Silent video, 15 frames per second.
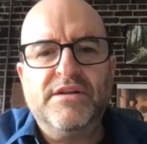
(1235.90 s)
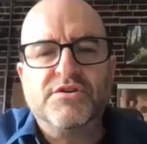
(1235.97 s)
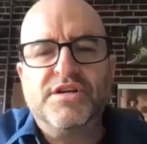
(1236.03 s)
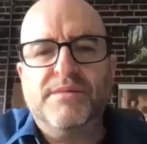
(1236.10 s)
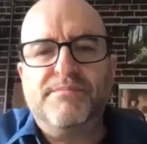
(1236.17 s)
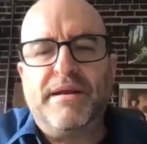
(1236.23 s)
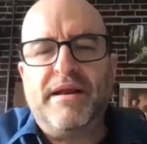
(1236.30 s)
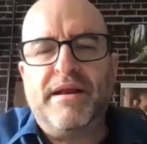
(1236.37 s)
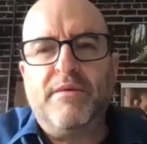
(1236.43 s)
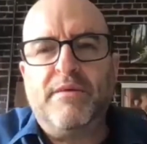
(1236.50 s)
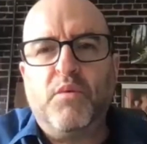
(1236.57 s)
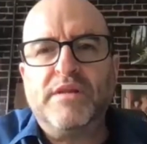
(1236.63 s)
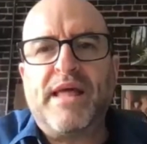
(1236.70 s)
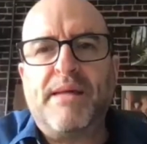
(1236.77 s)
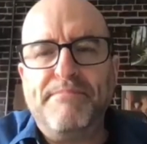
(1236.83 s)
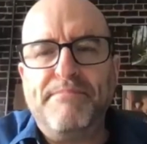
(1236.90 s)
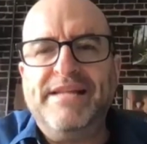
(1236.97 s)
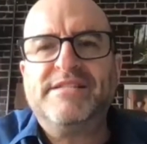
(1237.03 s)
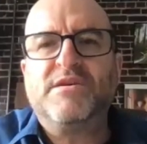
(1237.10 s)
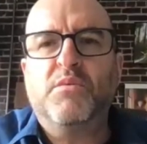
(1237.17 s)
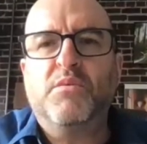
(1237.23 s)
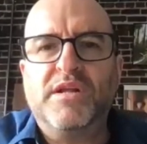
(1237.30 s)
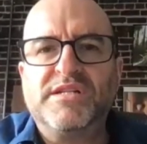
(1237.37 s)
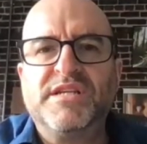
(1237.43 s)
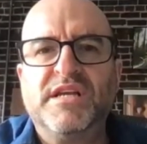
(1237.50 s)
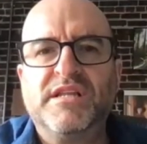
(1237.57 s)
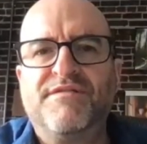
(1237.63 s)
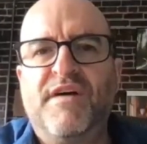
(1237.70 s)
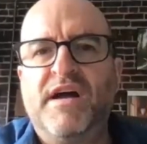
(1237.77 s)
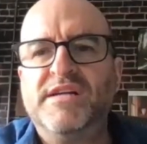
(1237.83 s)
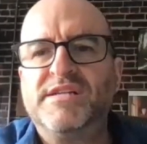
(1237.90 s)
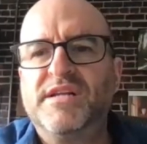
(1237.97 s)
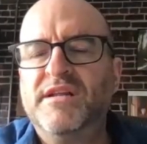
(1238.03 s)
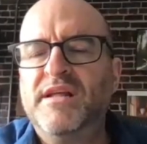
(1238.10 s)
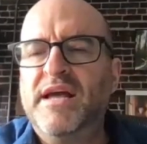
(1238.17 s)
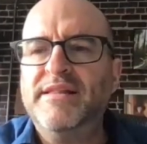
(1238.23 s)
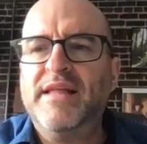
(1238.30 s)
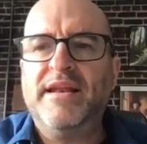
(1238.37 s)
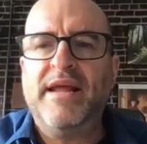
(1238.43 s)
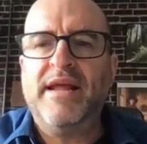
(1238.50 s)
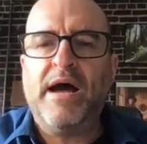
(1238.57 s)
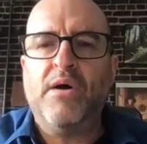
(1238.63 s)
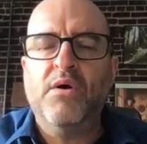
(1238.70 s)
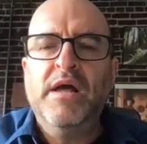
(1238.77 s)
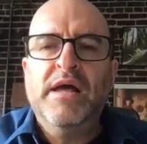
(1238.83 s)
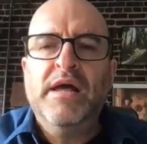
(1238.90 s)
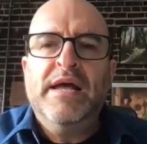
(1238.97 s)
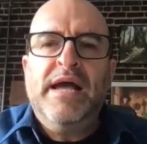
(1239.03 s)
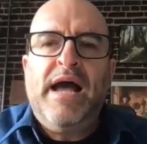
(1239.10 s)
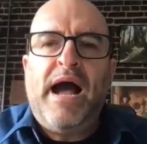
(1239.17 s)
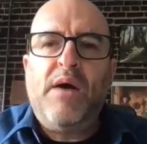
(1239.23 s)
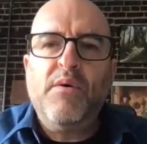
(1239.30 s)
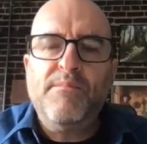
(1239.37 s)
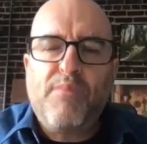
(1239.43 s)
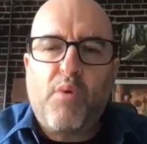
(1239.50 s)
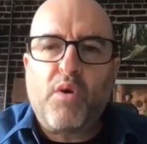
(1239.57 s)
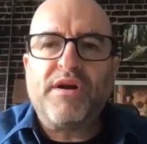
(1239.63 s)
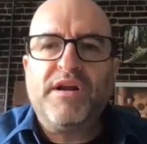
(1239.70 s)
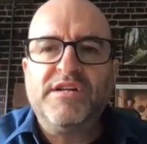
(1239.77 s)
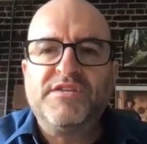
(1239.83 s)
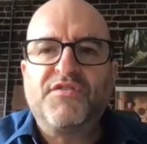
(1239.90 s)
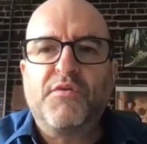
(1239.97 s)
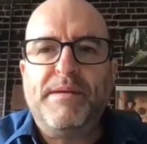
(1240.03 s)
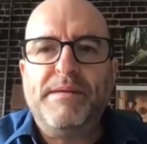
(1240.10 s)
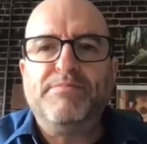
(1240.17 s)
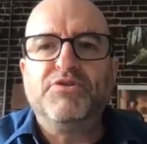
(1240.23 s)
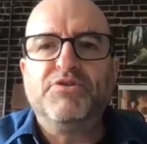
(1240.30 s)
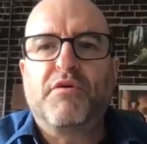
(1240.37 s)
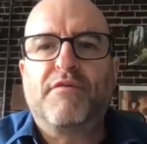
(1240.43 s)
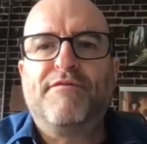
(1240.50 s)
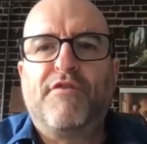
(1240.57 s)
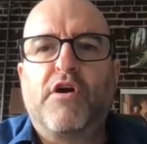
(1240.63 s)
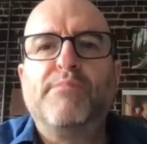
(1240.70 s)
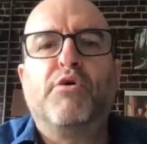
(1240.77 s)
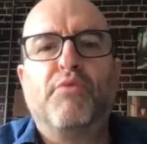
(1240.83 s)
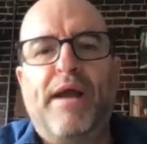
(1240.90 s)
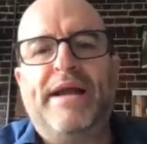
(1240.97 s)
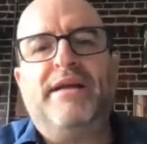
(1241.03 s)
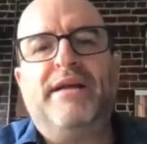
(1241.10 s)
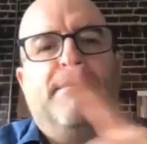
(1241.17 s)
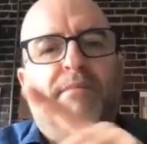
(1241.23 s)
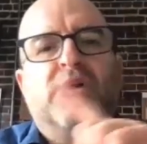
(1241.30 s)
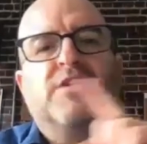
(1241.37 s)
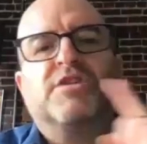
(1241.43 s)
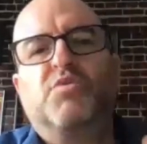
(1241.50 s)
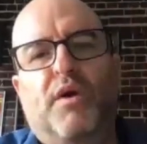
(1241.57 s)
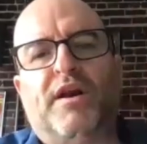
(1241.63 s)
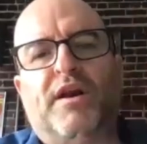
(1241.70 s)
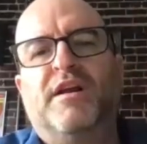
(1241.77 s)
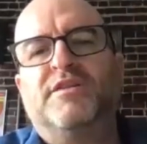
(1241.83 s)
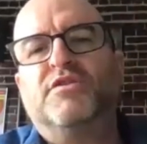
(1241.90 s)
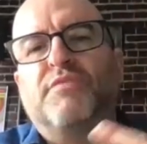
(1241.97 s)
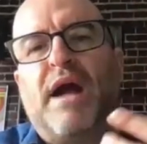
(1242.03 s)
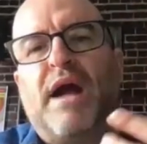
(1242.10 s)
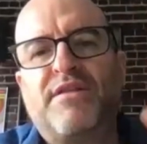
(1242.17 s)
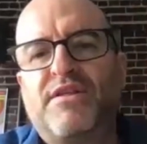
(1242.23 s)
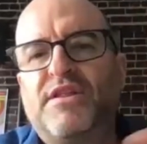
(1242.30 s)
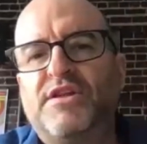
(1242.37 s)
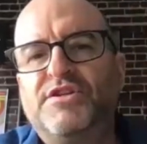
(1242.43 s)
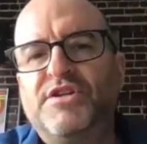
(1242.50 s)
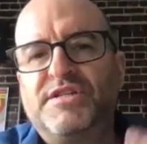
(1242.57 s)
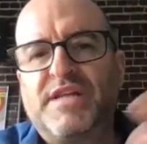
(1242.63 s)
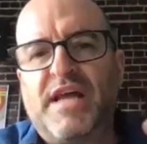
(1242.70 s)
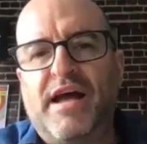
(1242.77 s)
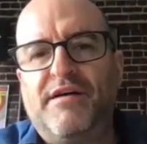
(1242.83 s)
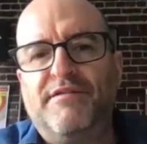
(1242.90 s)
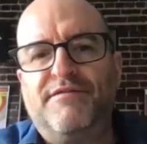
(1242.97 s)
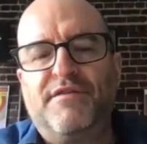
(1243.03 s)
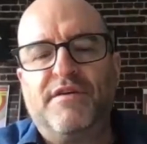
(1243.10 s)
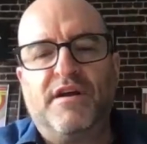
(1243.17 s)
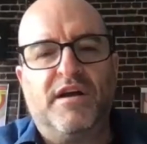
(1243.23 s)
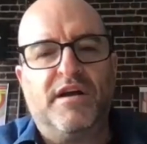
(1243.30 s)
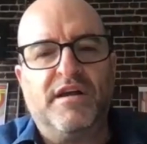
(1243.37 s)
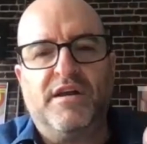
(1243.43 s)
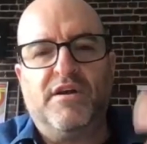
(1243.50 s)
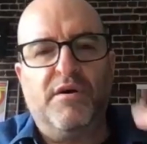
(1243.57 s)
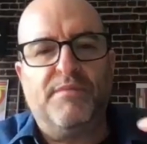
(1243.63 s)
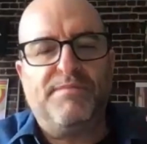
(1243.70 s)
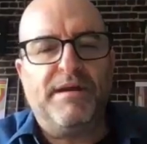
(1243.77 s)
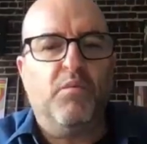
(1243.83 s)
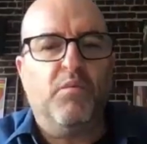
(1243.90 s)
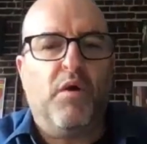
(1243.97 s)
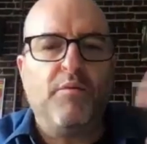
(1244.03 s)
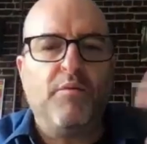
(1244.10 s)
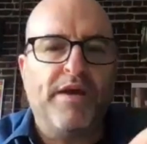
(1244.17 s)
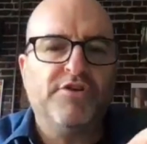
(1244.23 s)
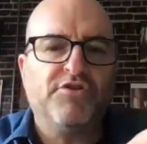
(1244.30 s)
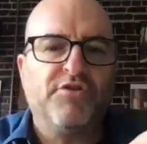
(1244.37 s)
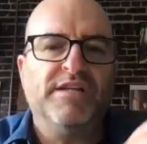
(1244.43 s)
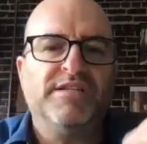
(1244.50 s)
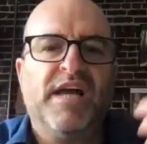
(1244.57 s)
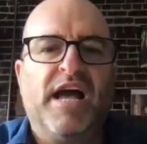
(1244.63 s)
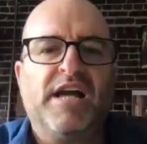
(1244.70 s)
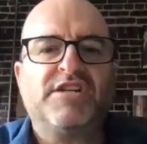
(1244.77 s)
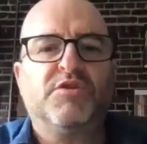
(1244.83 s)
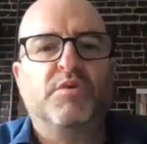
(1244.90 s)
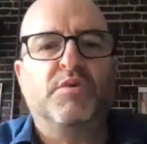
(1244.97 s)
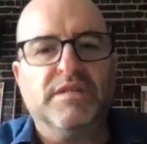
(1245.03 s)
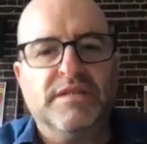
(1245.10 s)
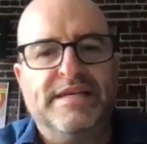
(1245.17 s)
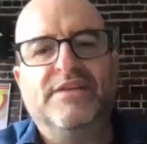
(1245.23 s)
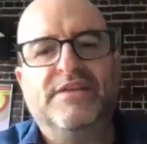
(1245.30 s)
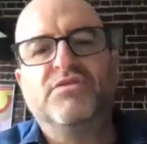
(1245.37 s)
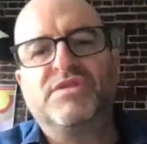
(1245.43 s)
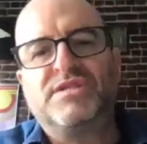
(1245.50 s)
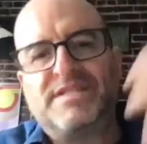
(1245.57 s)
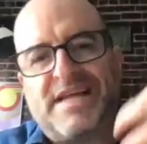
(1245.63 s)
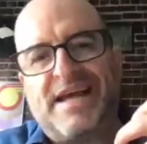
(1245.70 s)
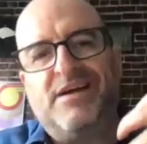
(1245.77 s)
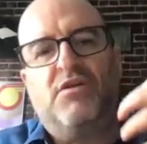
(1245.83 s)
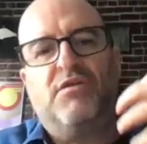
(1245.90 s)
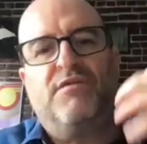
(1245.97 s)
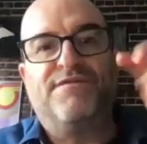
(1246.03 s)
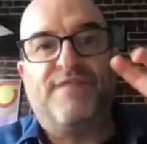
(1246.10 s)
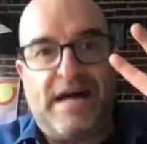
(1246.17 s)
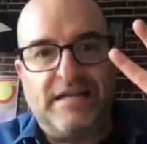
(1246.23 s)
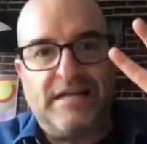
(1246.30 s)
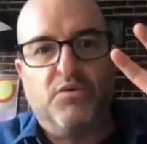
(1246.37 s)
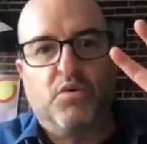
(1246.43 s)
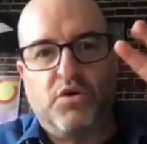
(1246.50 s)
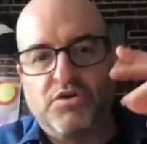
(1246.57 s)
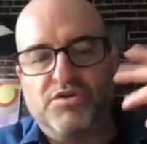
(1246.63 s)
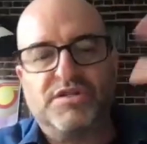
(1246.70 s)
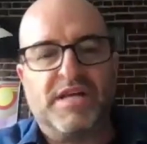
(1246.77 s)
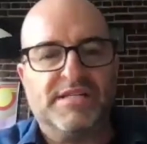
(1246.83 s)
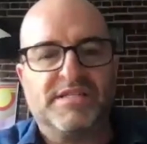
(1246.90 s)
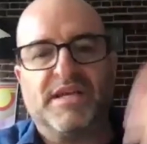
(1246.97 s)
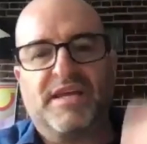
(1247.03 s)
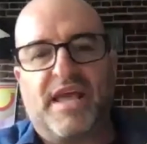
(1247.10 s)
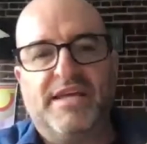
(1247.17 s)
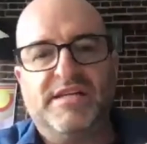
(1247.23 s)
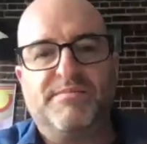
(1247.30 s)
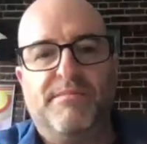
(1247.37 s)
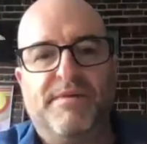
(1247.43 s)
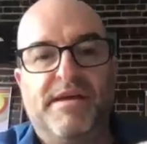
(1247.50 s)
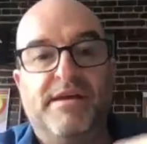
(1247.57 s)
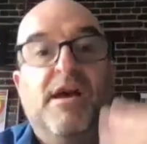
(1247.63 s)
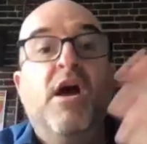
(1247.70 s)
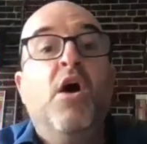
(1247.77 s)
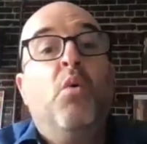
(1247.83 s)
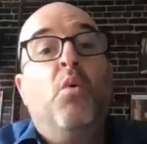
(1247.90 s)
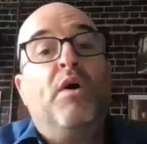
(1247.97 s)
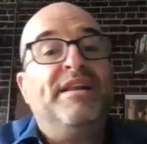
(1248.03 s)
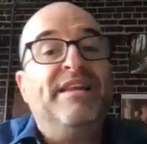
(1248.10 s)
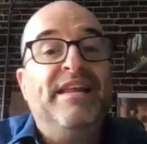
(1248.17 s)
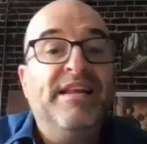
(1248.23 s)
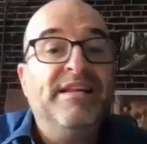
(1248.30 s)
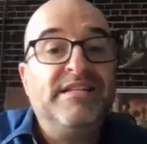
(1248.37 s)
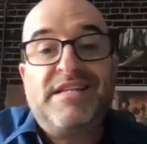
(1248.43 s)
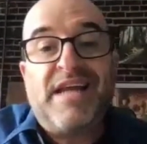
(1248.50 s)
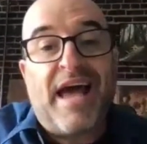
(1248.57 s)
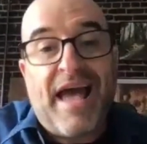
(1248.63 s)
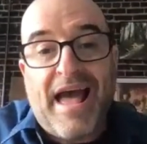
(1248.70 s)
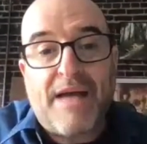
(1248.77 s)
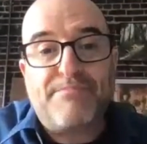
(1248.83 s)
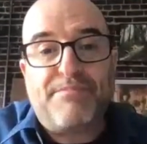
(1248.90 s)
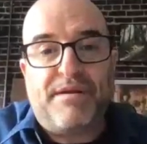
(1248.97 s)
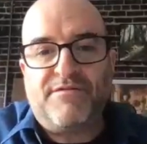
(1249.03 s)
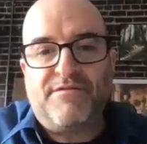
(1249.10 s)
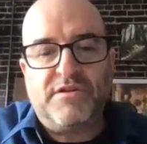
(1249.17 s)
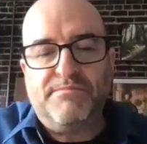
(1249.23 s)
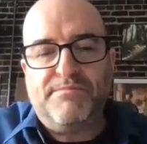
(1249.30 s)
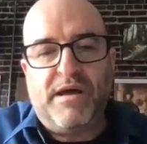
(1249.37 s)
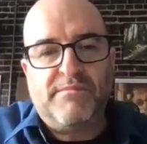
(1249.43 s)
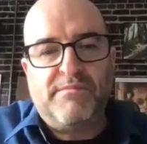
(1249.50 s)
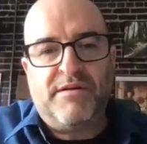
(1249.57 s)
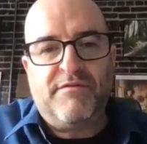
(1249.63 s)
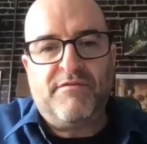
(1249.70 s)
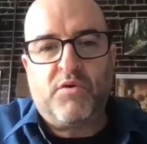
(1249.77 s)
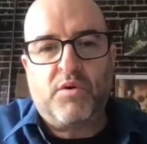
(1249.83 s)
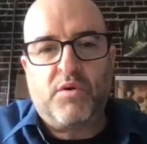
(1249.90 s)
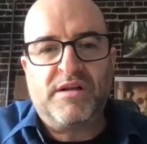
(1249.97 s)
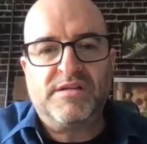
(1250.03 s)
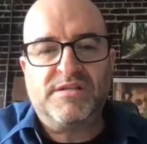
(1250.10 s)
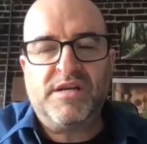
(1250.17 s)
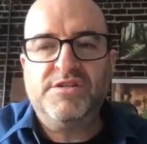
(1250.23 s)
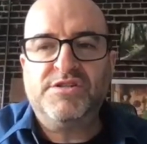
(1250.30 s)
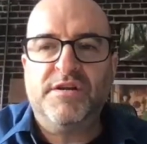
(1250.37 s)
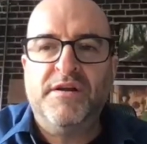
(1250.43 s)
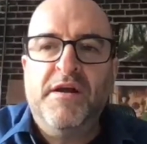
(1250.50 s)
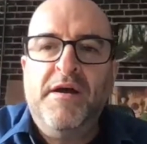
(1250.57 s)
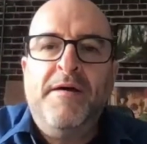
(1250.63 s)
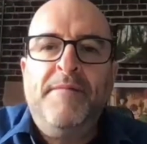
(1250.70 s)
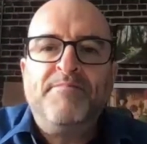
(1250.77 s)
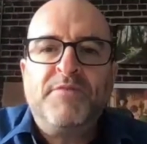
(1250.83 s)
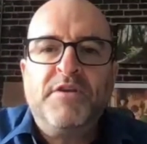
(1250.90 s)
leadership and what that means and what it signifies and how important it is for people to reverberate amongst one another rather than just have, it be a one-way transaction where leaders tell followers, as the case may be, what needs to happen for the betterment of an organization.